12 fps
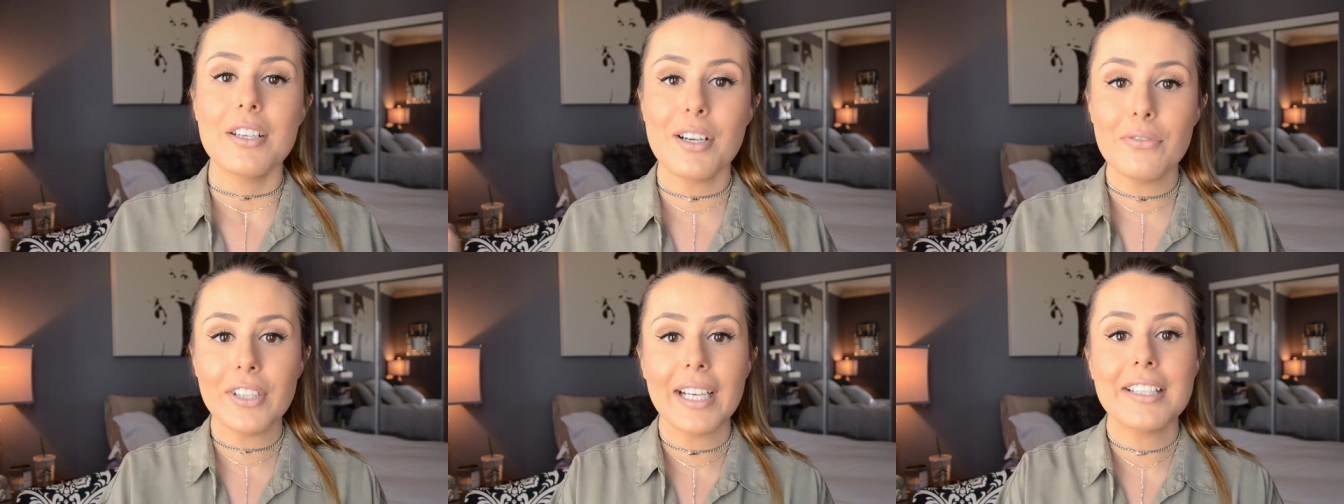
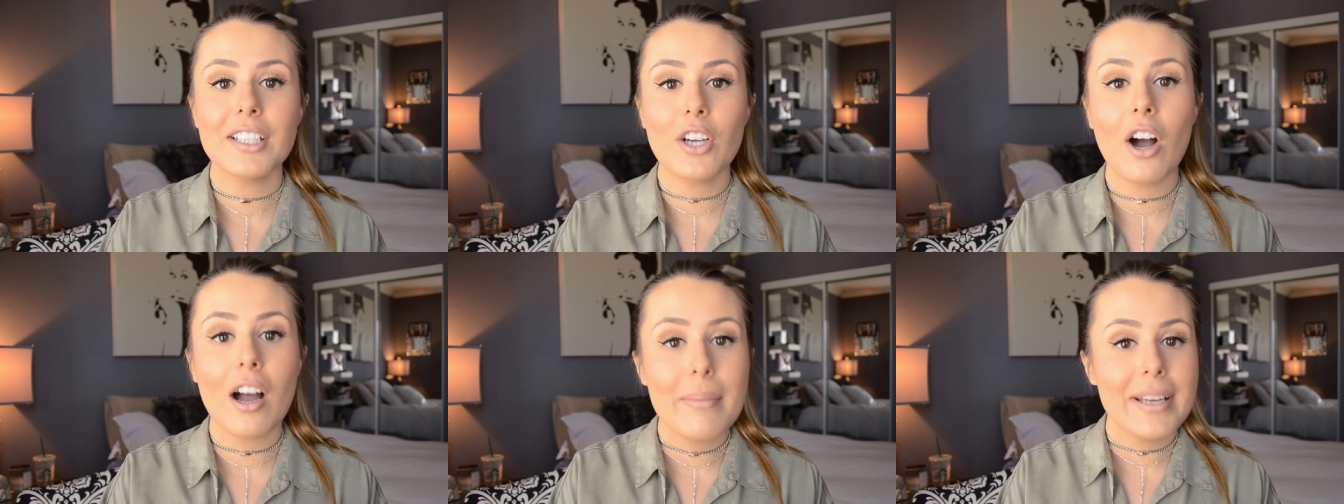Don't forget to
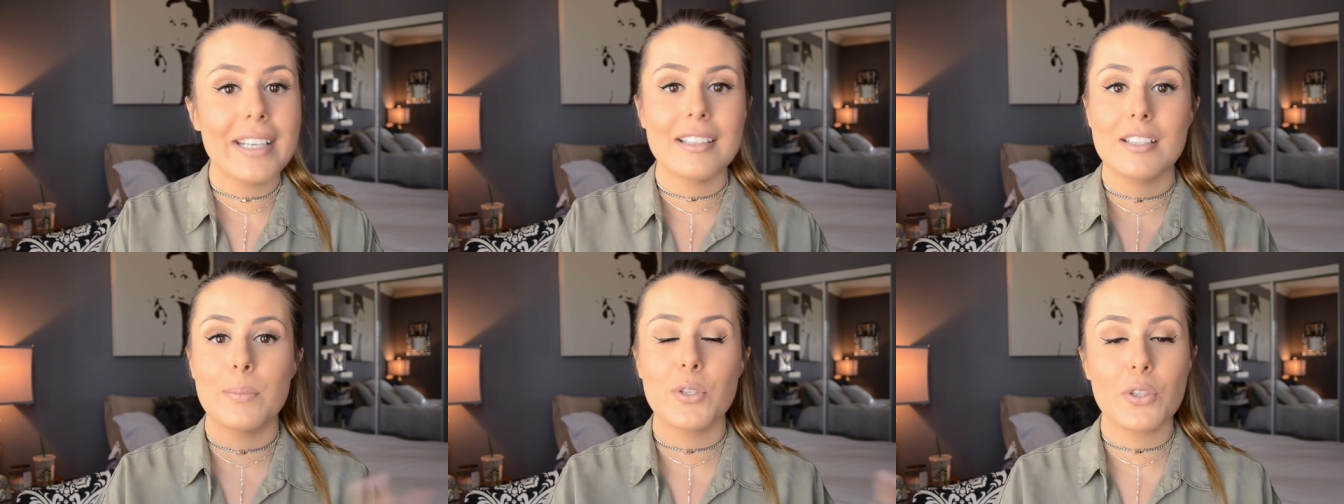comment
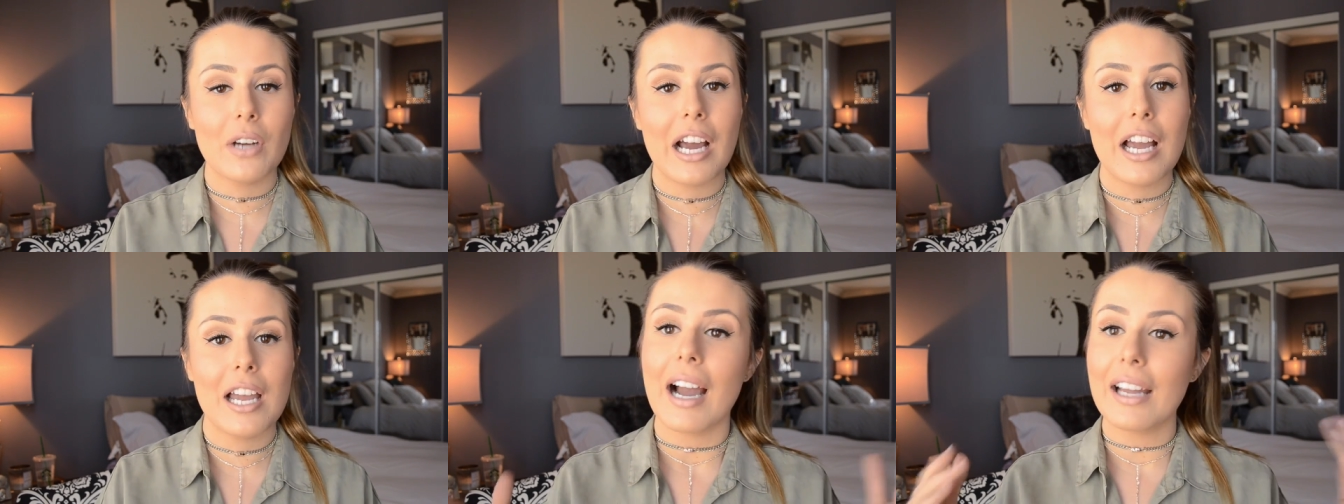and
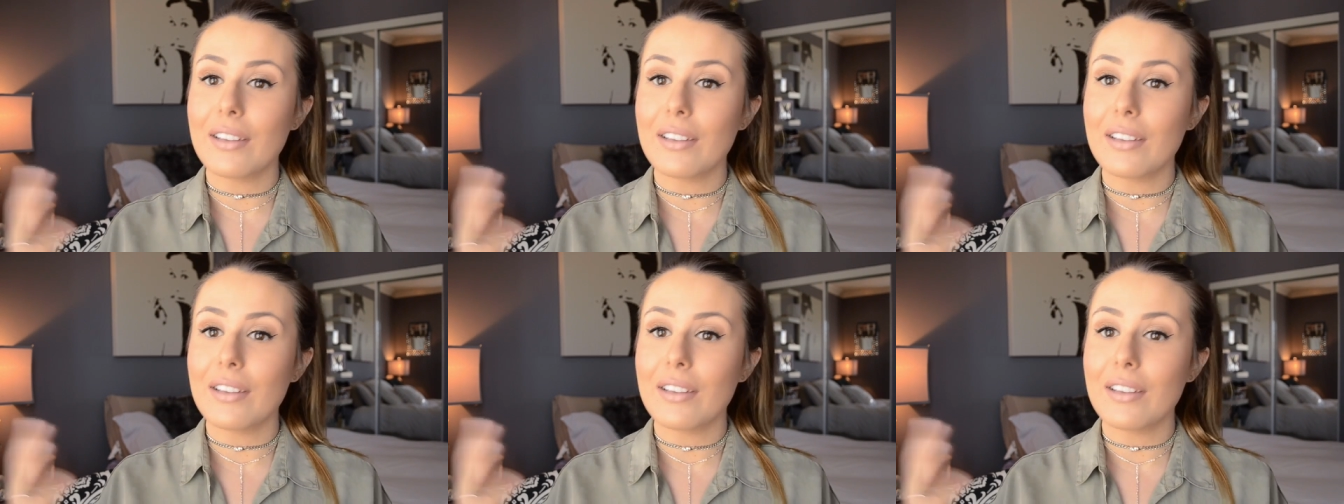subscribe.